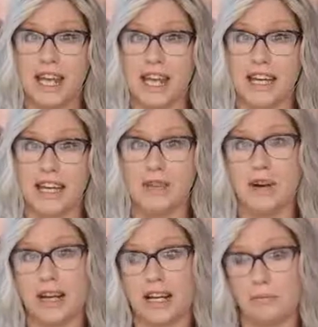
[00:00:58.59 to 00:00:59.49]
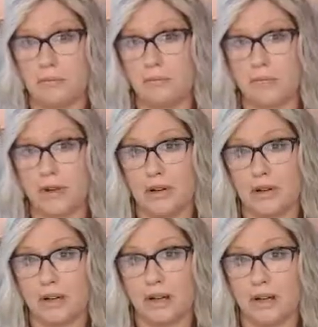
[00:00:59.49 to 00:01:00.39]
And I want to help
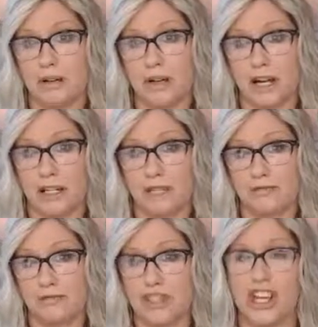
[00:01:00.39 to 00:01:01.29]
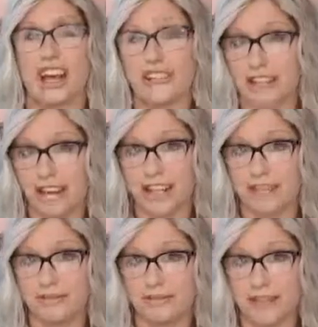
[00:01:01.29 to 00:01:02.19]
shatter that
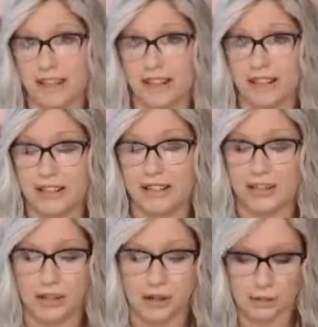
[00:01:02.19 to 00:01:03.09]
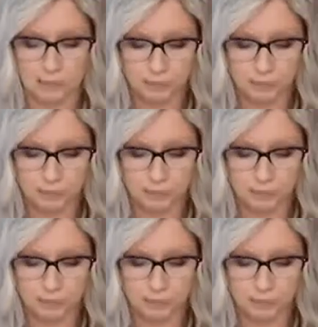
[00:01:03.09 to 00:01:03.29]
myth. So